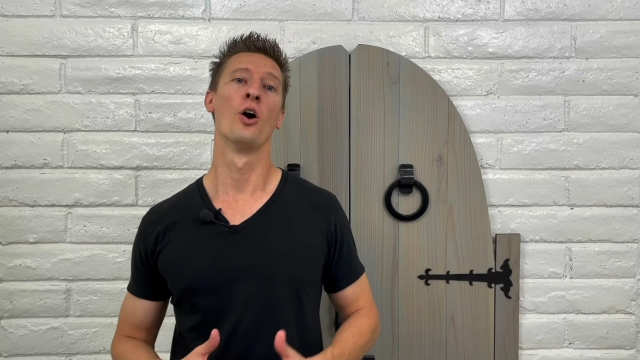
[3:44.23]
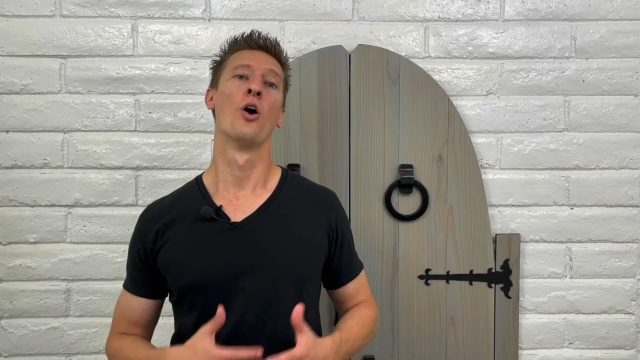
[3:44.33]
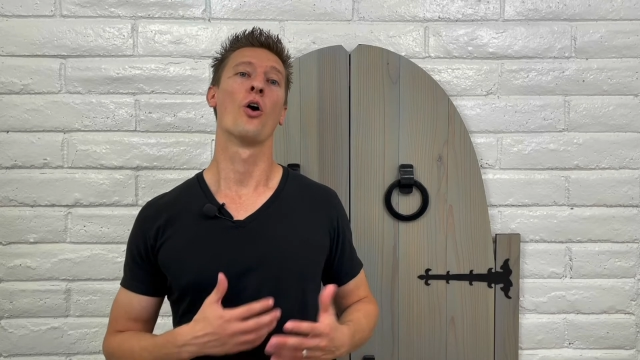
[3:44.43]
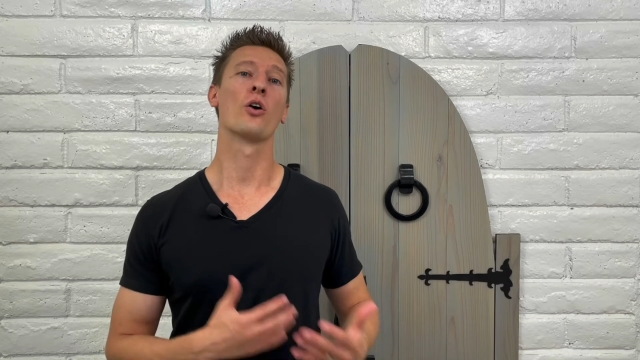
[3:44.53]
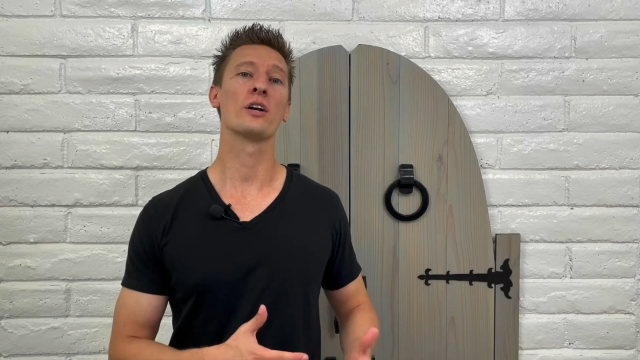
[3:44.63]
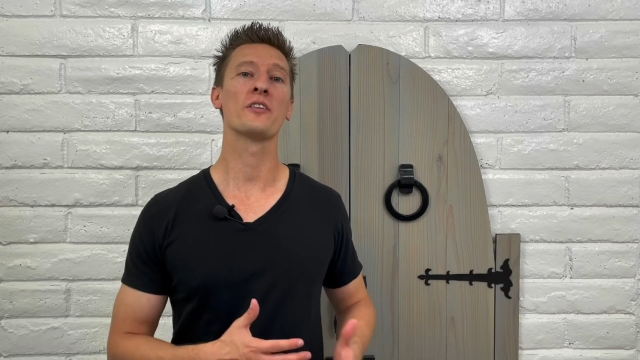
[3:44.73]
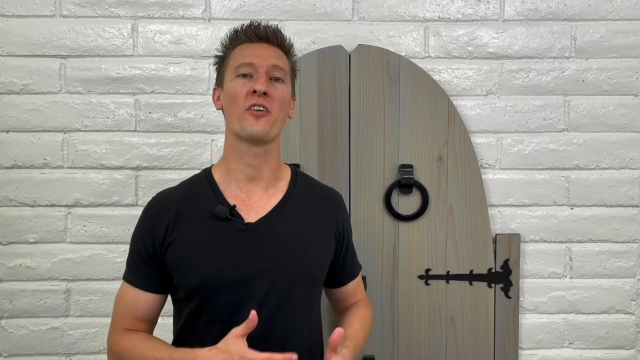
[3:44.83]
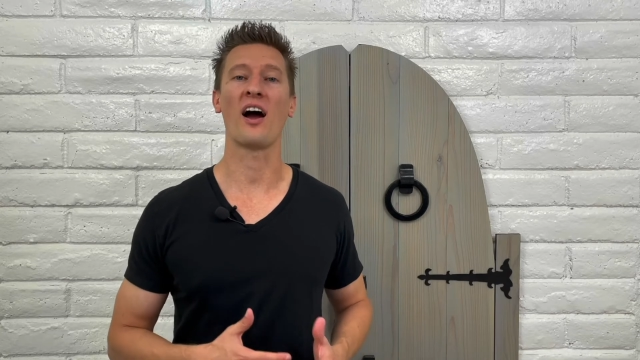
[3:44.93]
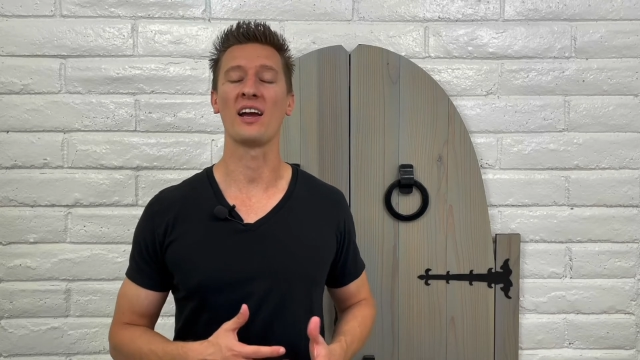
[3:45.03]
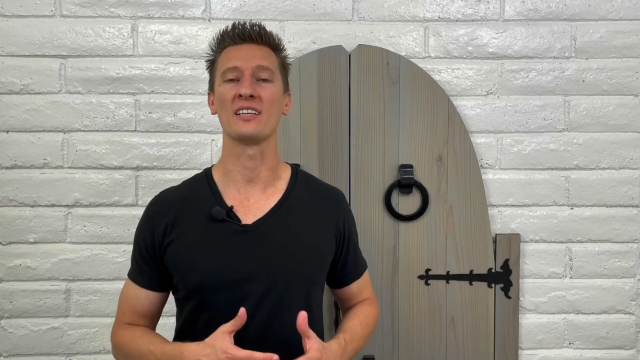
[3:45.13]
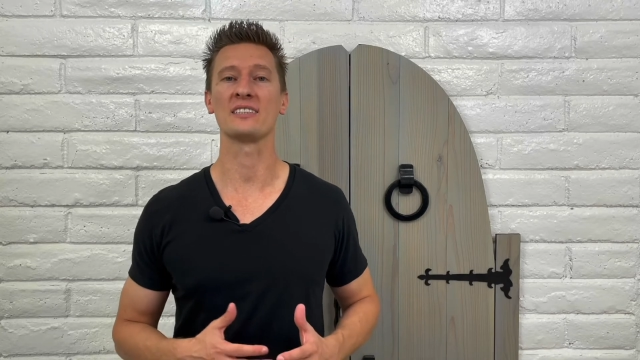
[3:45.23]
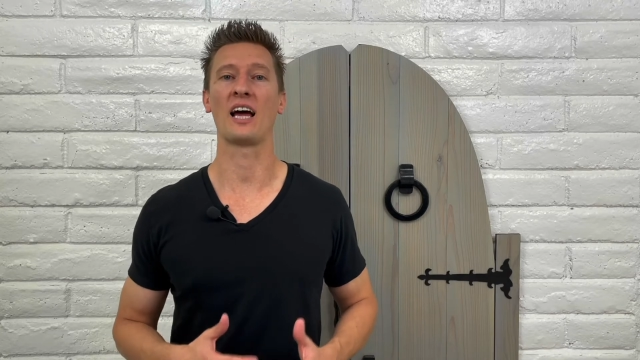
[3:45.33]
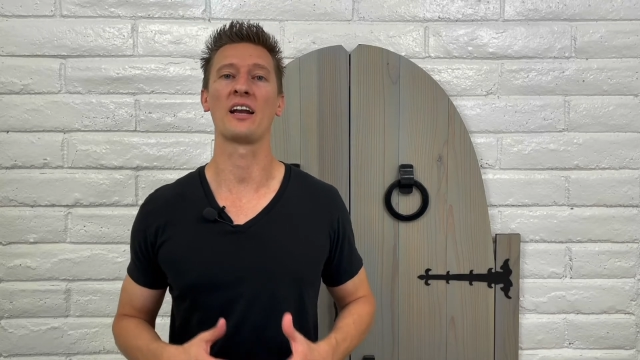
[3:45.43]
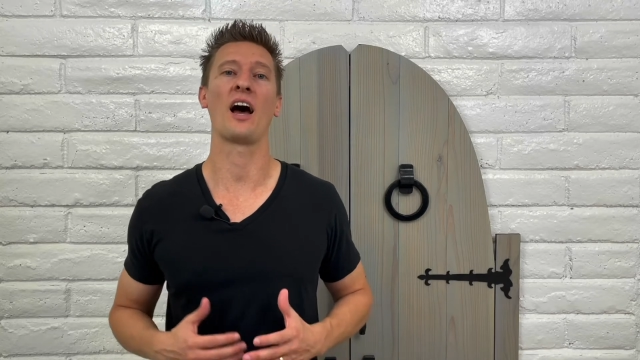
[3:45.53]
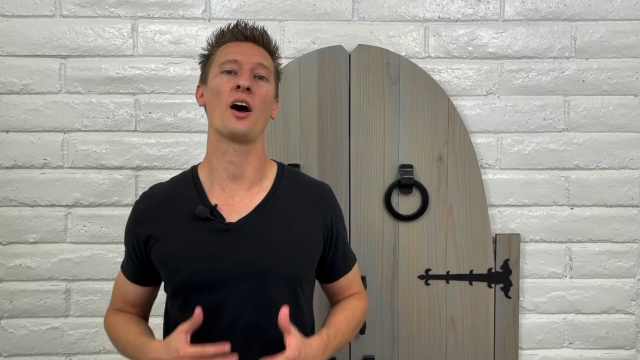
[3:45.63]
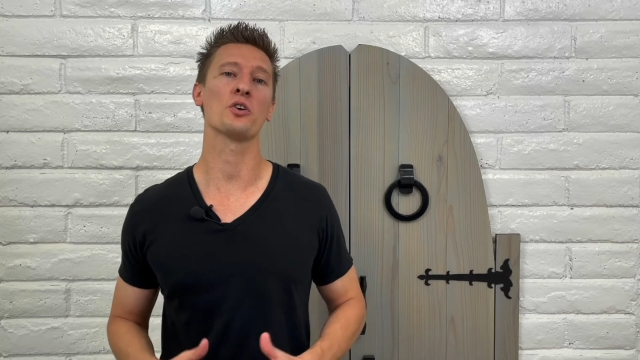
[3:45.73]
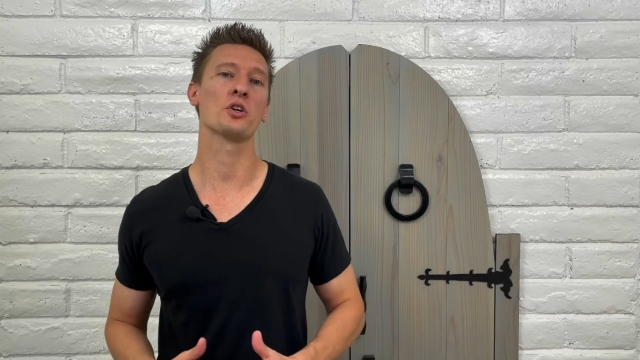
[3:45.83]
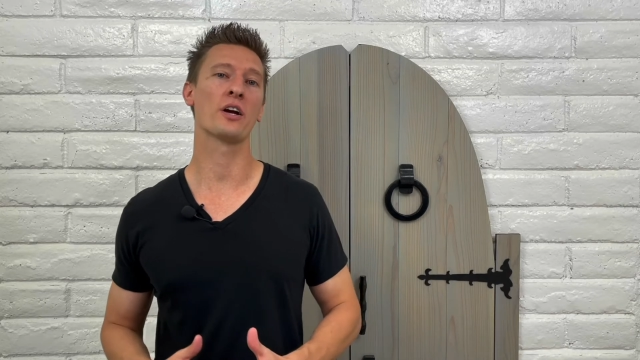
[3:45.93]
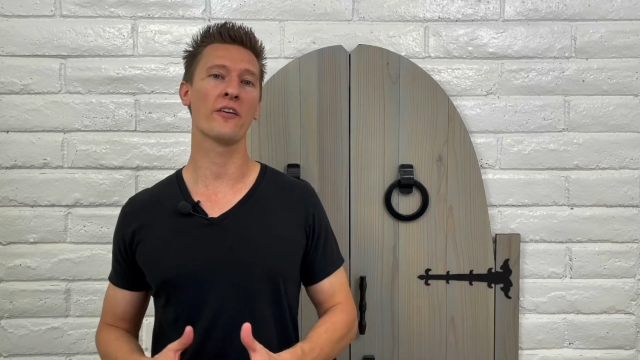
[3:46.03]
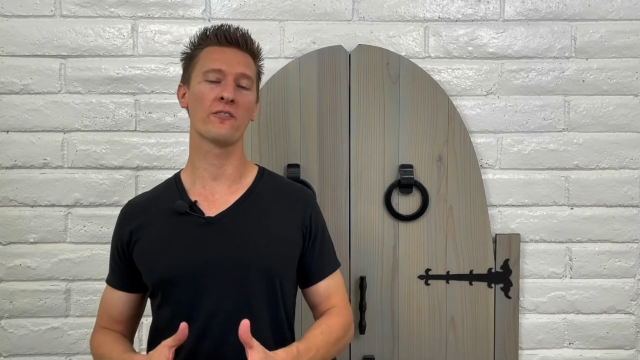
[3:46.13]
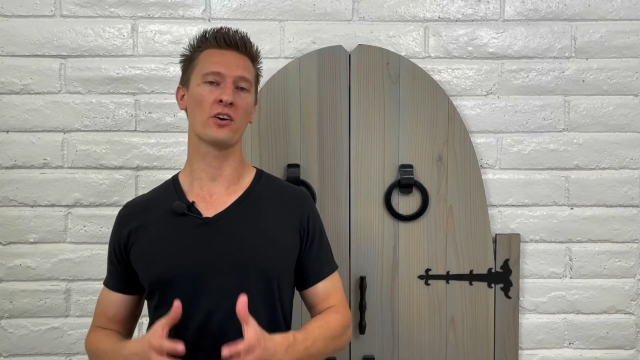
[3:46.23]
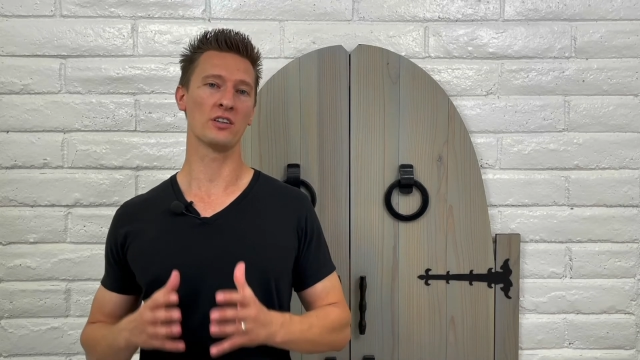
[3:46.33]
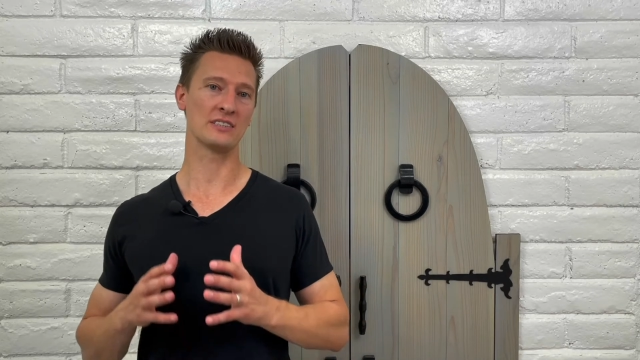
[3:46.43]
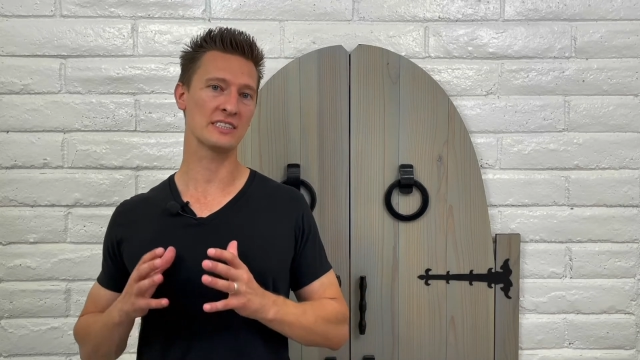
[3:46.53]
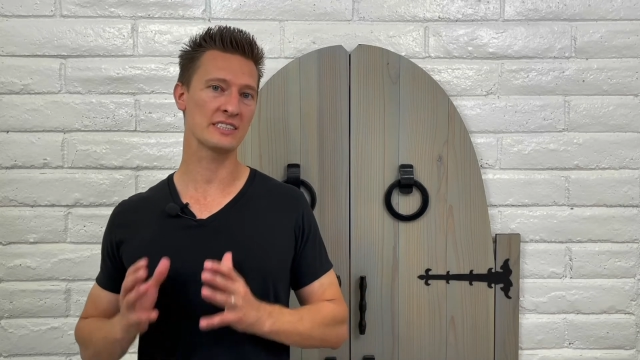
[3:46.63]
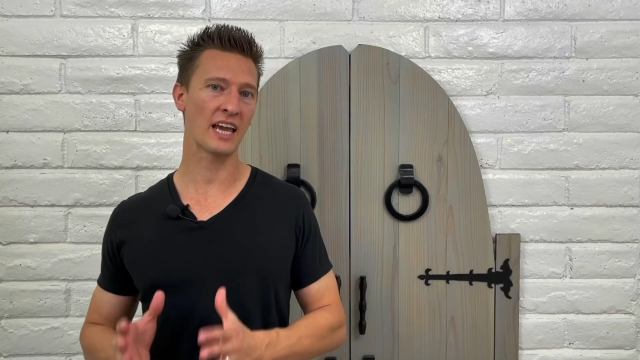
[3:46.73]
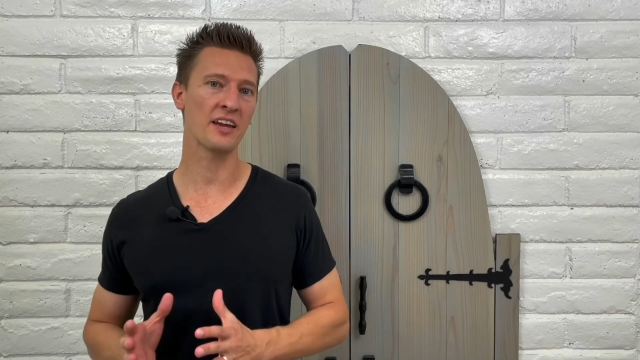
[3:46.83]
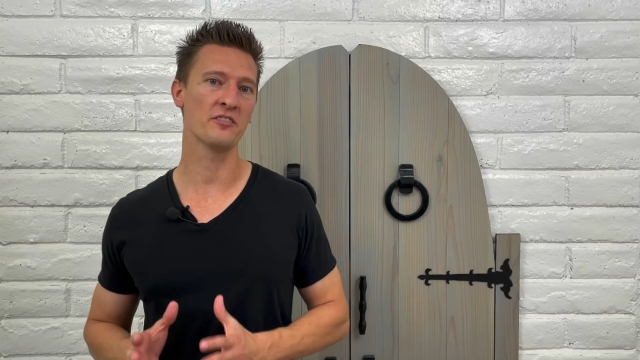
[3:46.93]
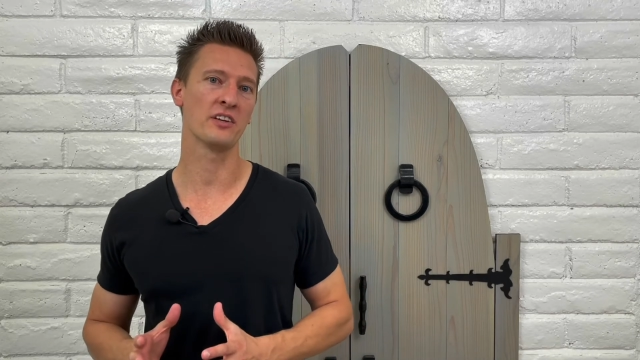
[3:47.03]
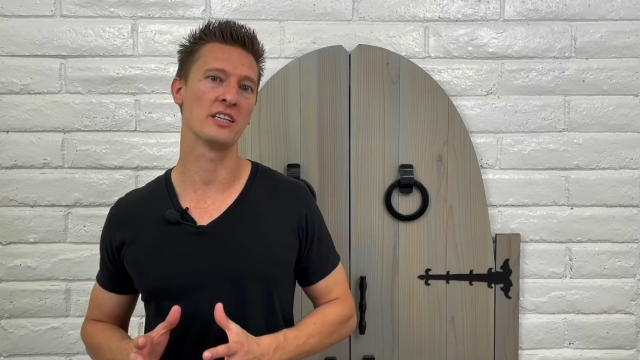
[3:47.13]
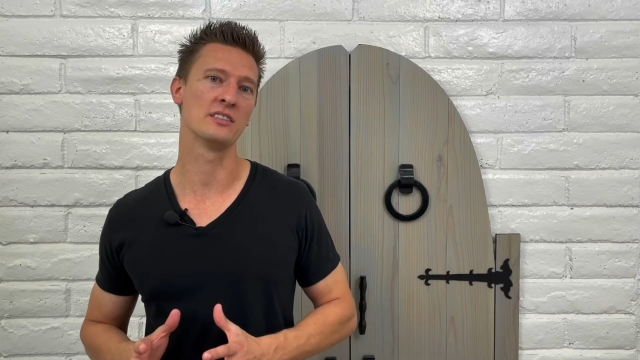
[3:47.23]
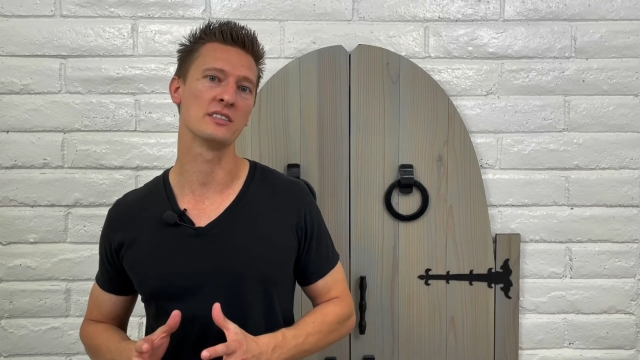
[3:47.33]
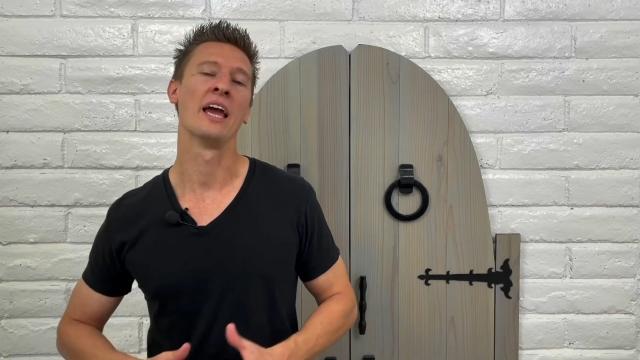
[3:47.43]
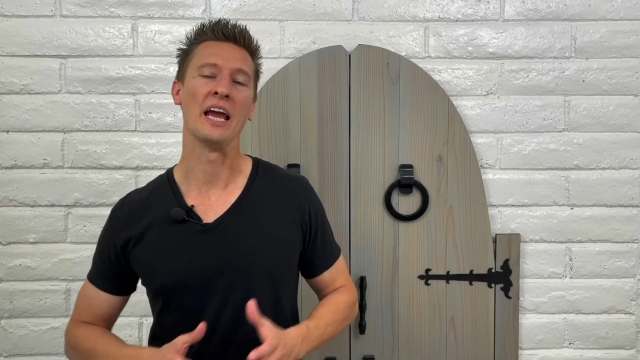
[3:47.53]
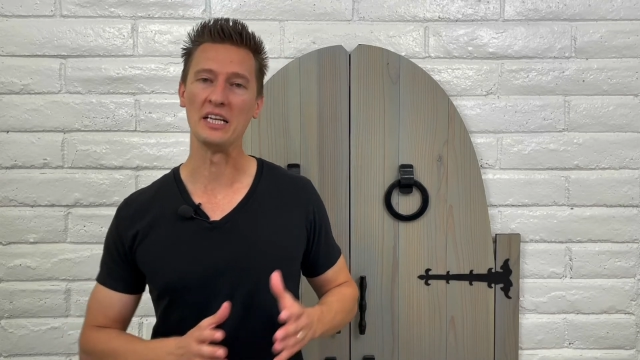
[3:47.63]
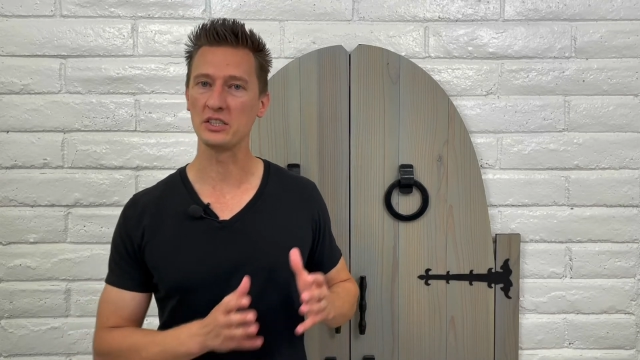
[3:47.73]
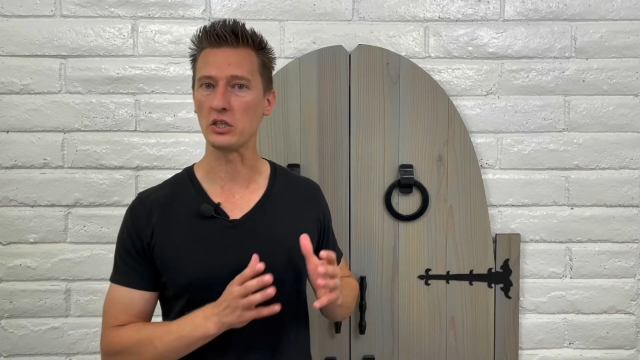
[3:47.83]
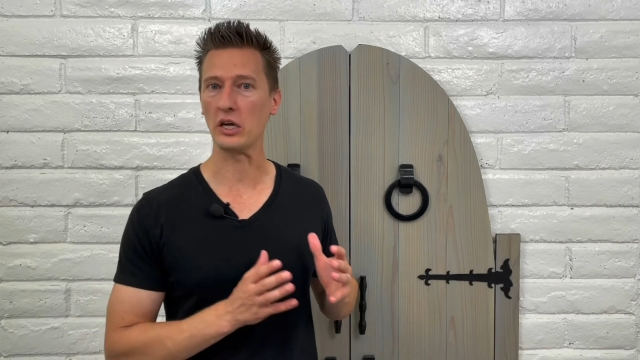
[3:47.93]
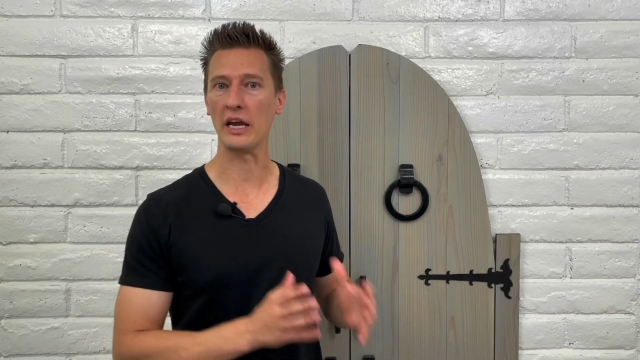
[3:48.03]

or advice on how to convert savings into